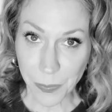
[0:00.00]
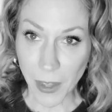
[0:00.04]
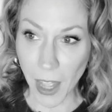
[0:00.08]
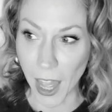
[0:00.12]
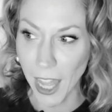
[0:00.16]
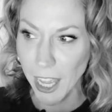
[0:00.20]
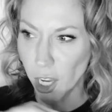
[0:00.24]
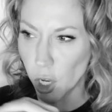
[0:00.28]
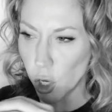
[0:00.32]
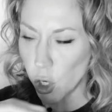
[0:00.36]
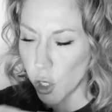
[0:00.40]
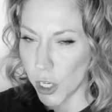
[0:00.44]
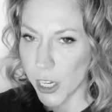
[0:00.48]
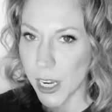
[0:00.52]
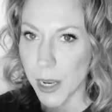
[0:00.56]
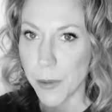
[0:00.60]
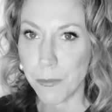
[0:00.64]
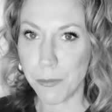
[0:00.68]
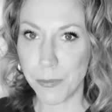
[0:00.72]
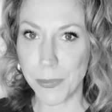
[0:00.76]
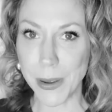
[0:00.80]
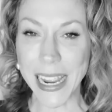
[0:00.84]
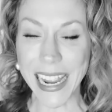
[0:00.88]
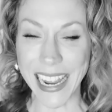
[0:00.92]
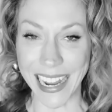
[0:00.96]
like, could
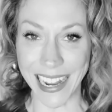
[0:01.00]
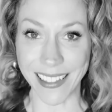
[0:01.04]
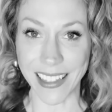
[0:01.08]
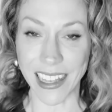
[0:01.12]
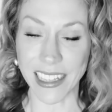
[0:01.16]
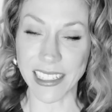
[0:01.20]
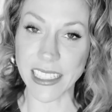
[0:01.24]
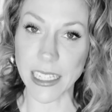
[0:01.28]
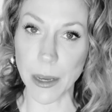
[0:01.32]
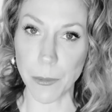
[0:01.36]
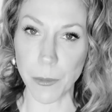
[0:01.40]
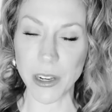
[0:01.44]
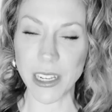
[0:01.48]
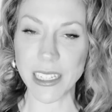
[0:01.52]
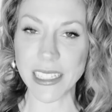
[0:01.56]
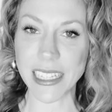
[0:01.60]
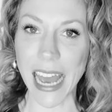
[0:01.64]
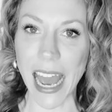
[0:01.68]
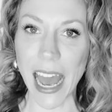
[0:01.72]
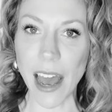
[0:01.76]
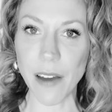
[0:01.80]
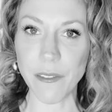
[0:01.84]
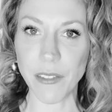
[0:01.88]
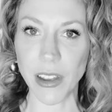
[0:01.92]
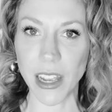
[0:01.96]
it be that someone is
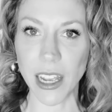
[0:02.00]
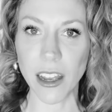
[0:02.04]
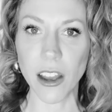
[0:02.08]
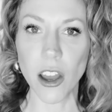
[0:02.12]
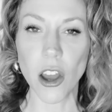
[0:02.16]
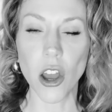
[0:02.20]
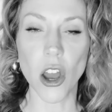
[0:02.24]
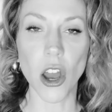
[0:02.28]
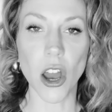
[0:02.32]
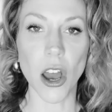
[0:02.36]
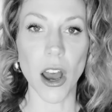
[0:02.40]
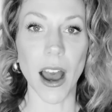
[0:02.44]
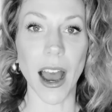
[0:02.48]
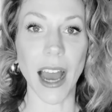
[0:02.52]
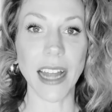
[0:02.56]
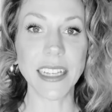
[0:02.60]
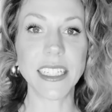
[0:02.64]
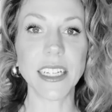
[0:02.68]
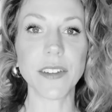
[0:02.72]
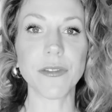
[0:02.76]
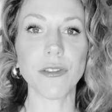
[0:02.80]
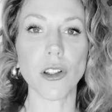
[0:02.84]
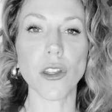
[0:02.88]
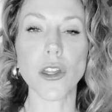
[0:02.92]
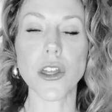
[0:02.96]
having a
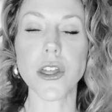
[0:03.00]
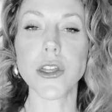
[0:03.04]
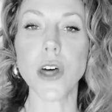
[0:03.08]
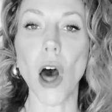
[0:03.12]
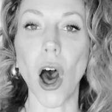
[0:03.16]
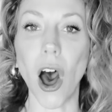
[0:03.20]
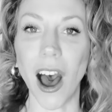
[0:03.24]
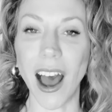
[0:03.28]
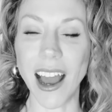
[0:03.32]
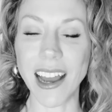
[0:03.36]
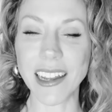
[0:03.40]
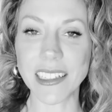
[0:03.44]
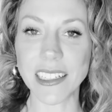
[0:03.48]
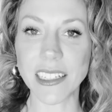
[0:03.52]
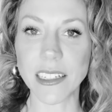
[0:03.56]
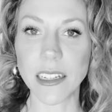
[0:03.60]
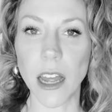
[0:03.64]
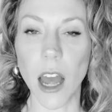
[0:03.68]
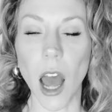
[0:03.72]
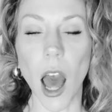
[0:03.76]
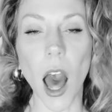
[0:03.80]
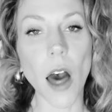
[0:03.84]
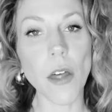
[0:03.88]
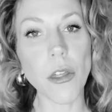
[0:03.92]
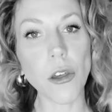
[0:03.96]
different thought
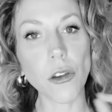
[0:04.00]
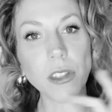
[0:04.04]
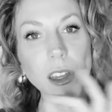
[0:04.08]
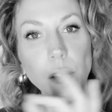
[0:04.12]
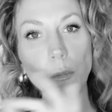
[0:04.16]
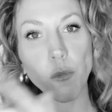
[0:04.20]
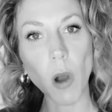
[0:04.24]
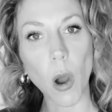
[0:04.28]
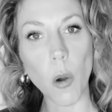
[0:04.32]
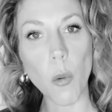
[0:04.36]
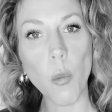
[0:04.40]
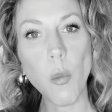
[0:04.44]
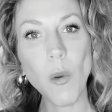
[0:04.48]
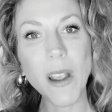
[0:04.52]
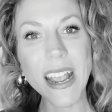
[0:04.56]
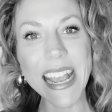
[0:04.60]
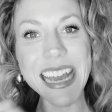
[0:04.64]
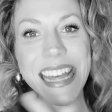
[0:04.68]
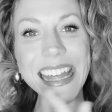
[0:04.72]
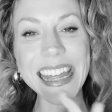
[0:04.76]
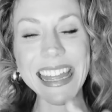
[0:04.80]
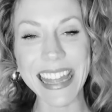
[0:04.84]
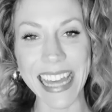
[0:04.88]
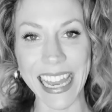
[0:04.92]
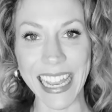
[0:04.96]
other than what we
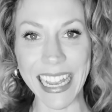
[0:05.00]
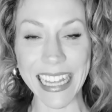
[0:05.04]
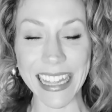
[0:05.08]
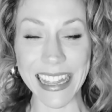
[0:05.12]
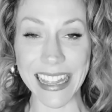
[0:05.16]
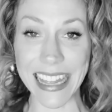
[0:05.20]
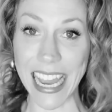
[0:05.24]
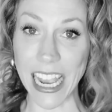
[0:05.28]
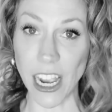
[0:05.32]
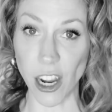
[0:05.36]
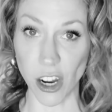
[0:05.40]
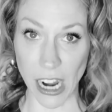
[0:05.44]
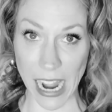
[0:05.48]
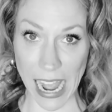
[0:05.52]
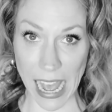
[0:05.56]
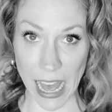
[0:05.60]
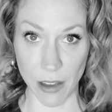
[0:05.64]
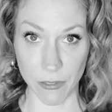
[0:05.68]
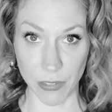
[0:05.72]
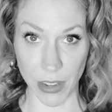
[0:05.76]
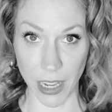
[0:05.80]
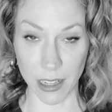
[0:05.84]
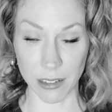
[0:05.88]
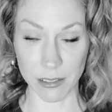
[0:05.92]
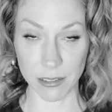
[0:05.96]
think they are
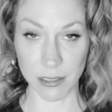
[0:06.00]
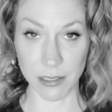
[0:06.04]
having?